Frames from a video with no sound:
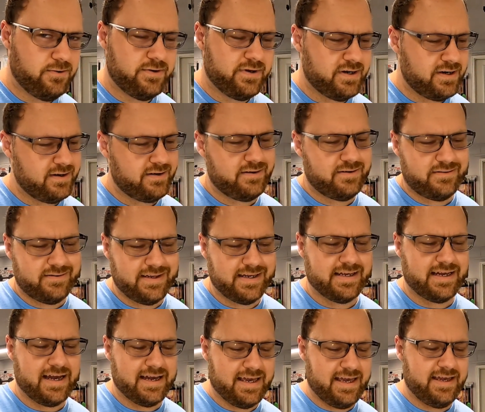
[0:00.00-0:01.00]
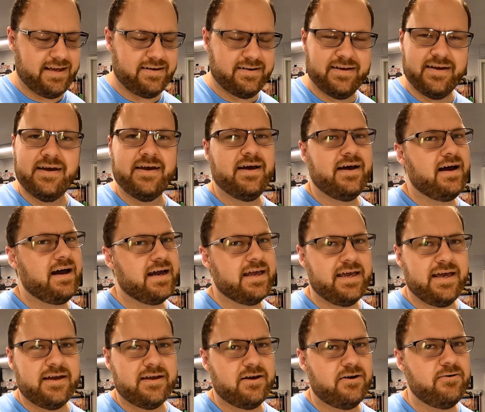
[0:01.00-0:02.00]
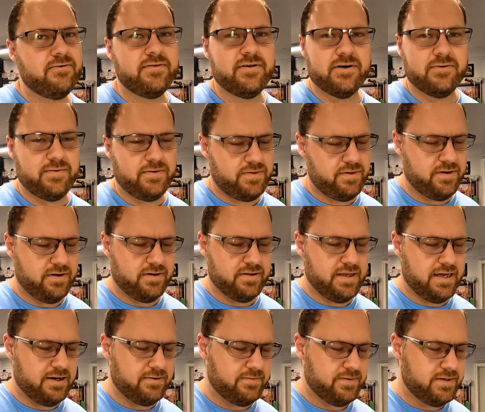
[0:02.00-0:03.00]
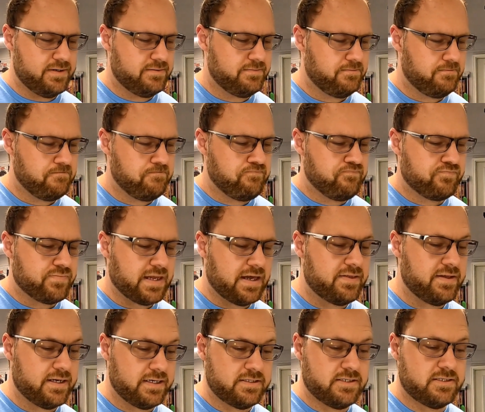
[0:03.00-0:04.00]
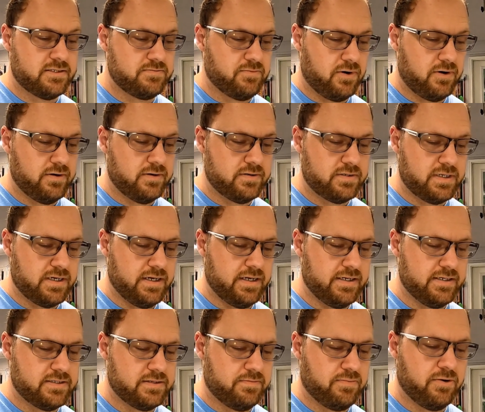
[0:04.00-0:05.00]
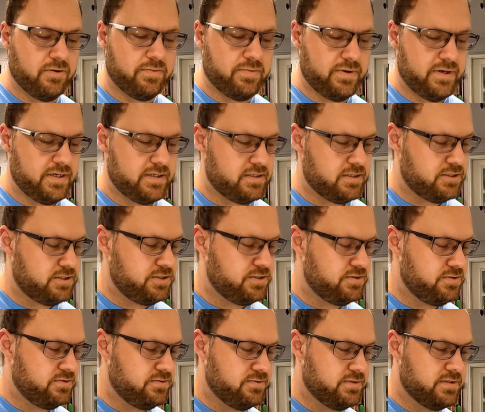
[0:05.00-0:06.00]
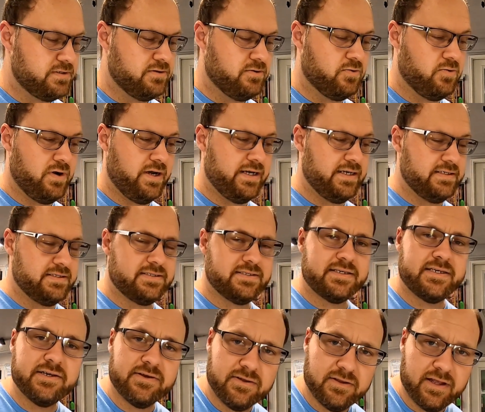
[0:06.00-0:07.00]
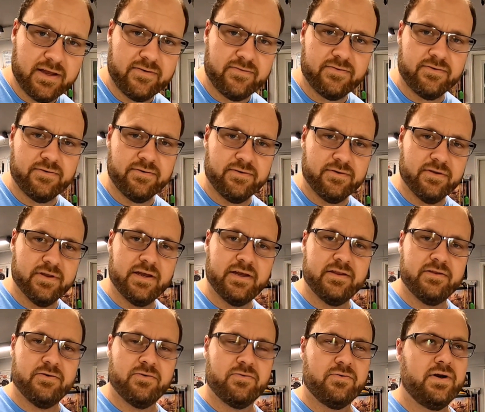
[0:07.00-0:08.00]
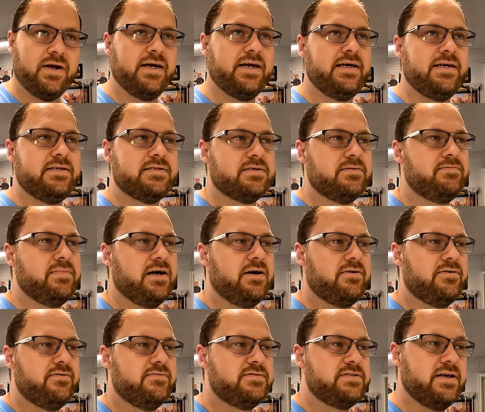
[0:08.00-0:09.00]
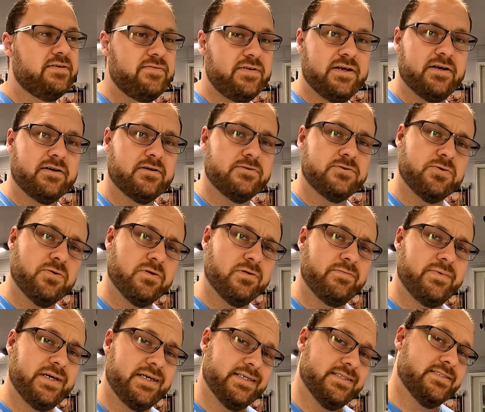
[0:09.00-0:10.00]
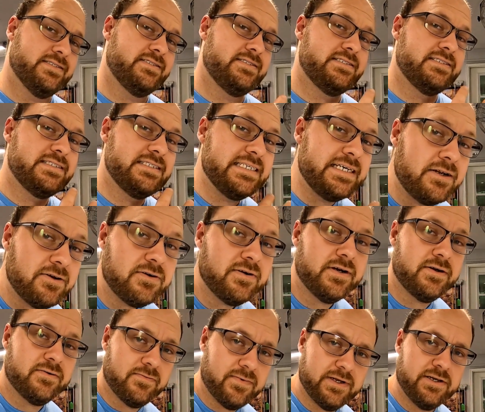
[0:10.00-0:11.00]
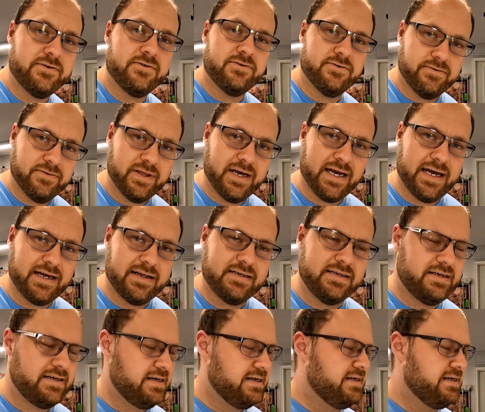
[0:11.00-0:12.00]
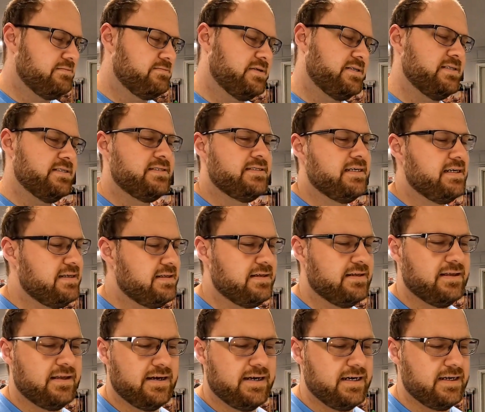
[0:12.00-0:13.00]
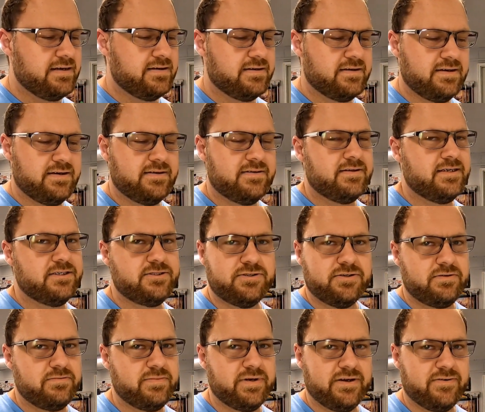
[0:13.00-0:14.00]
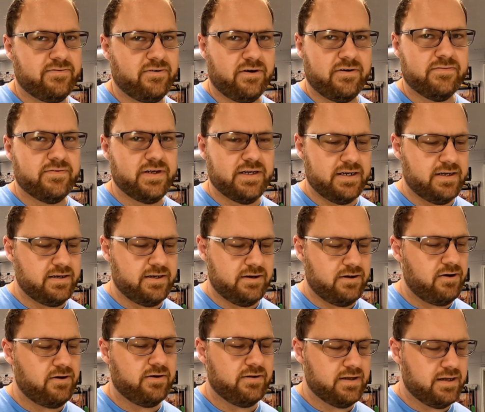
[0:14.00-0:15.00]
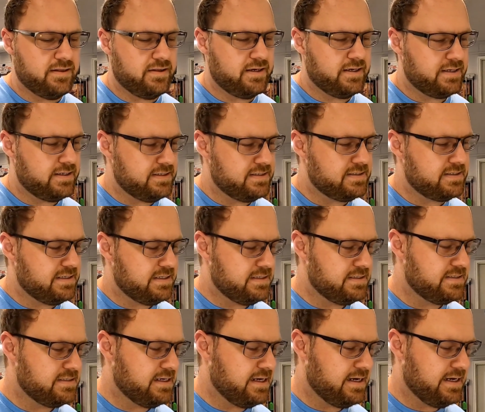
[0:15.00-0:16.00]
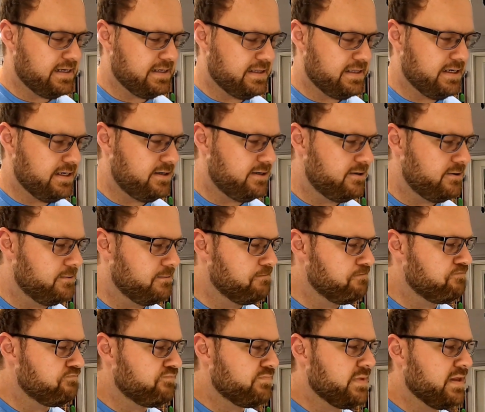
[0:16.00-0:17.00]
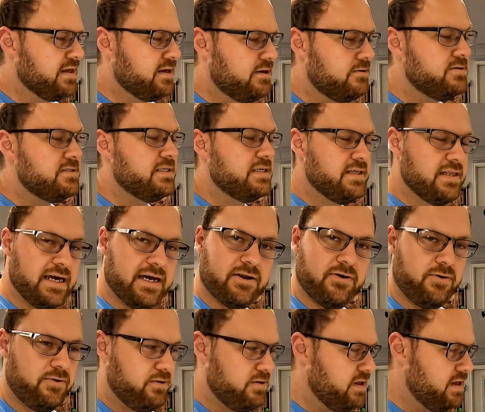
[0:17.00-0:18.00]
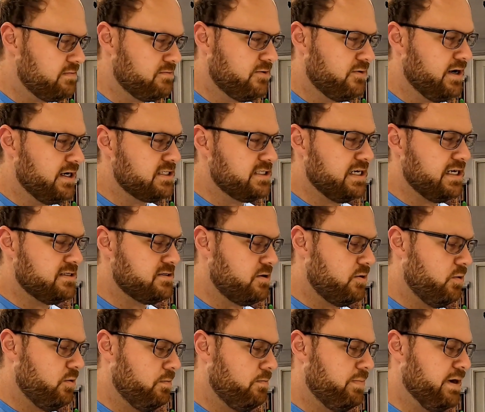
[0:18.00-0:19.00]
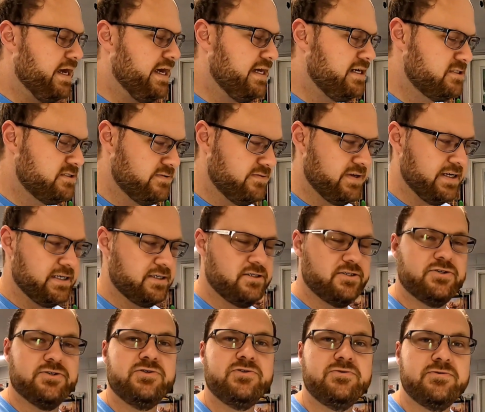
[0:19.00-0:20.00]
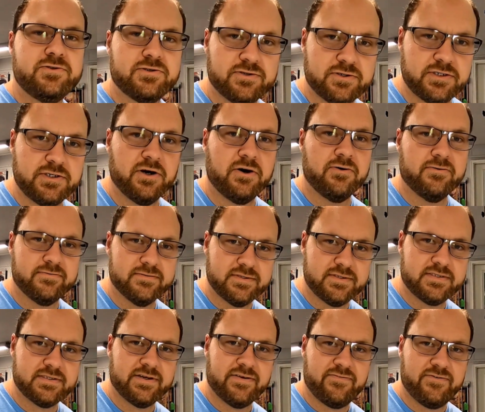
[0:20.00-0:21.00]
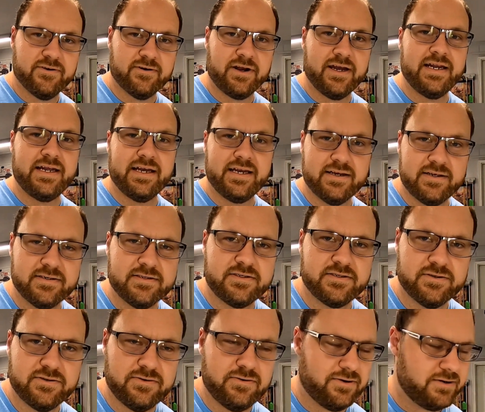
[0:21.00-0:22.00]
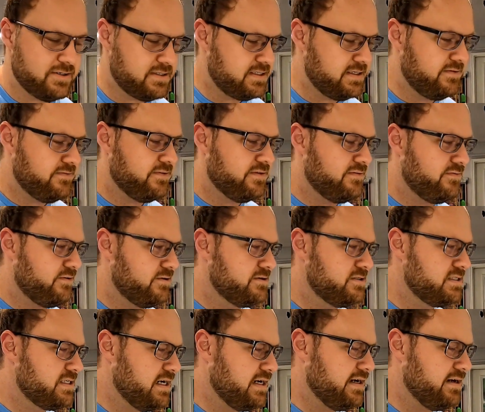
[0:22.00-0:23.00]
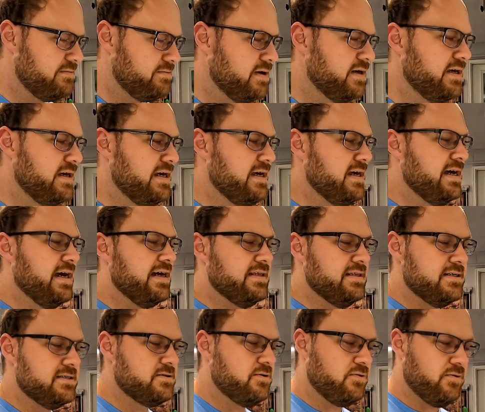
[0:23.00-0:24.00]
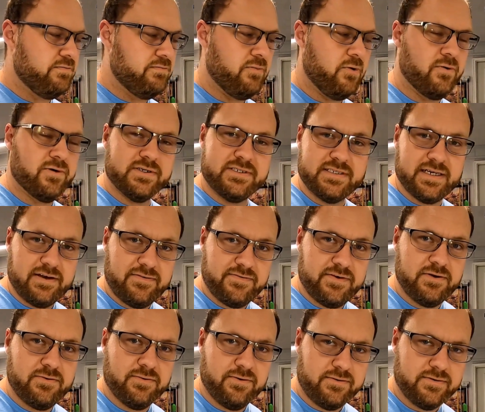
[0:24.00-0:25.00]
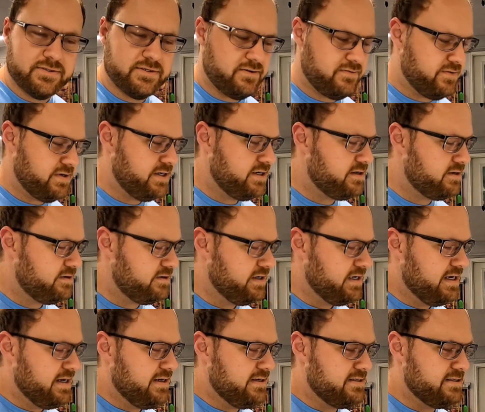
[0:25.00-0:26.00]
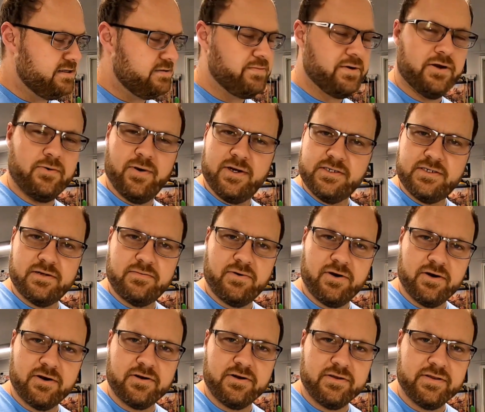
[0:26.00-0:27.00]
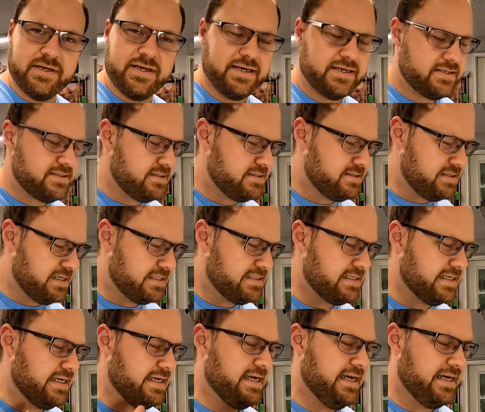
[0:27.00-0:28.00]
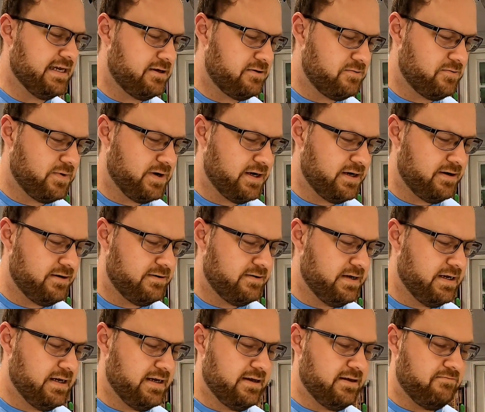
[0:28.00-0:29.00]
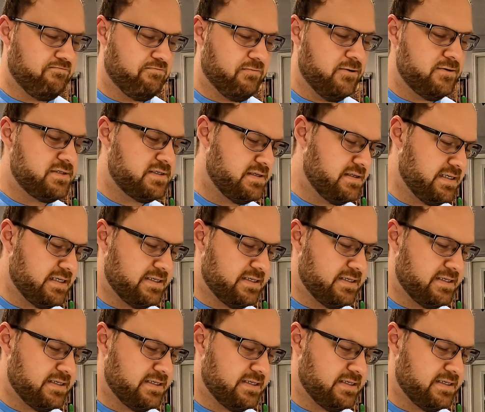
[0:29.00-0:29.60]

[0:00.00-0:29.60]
you know, like I can't go there with you on that one. I think it's smart and it's appropriate to choose the right skill level and the right amount of safety and control and be considerate when you do that. But to say that like they shouldn't be involved in it at all, I think is not there. Goes into that a whole lot more. Actually has a whole page of like do's or don'ts if you're getting into RC for the first time. And this whole more safety rules over here, see the big question mark and all the X's, that's again where most of